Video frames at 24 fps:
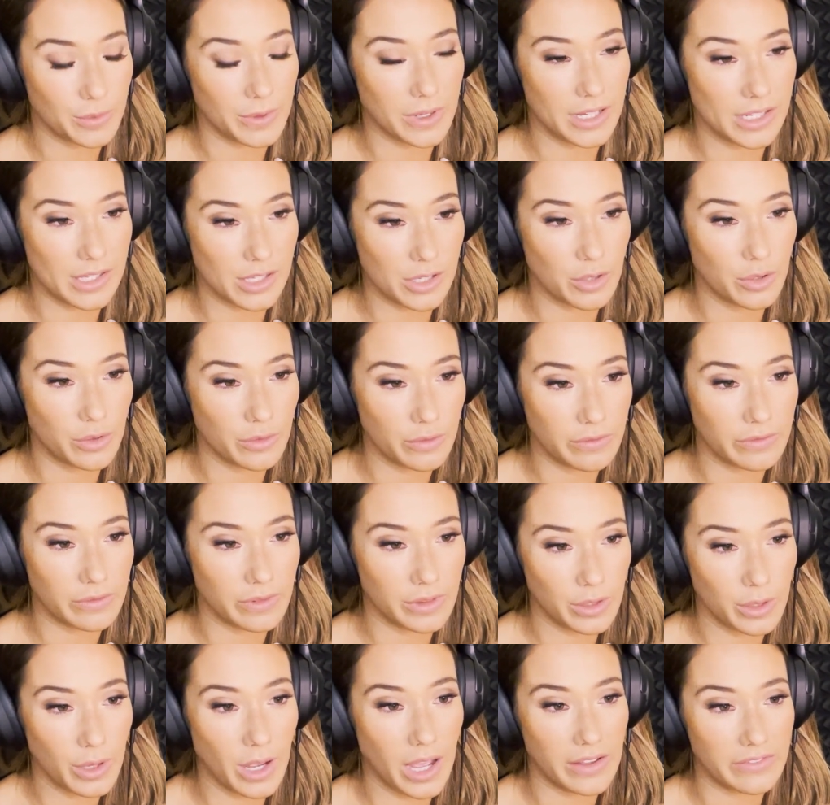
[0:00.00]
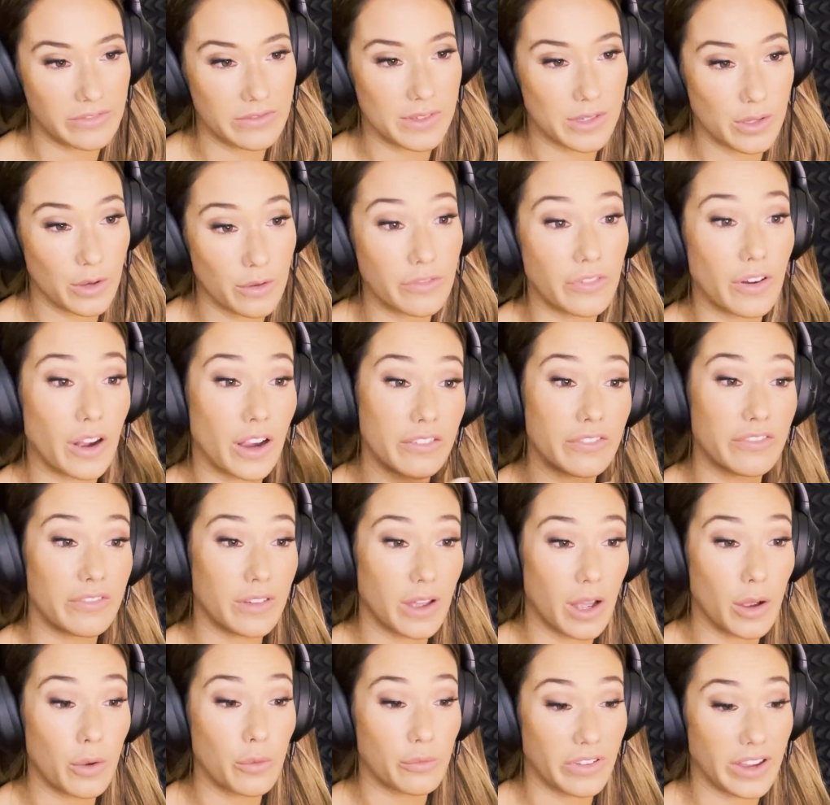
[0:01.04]
because you have so far
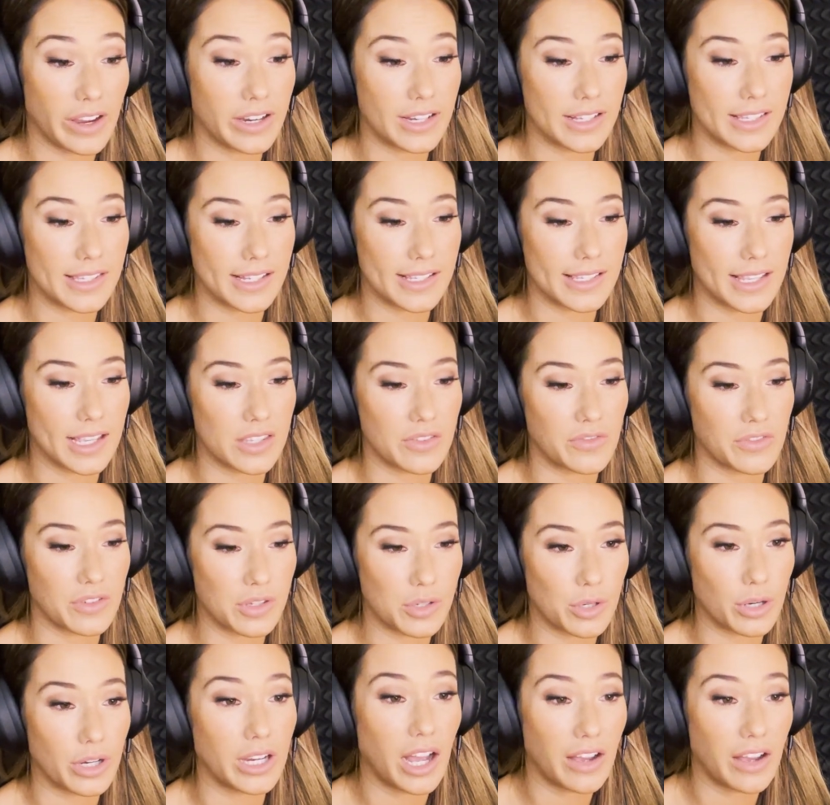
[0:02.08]
a very successful story.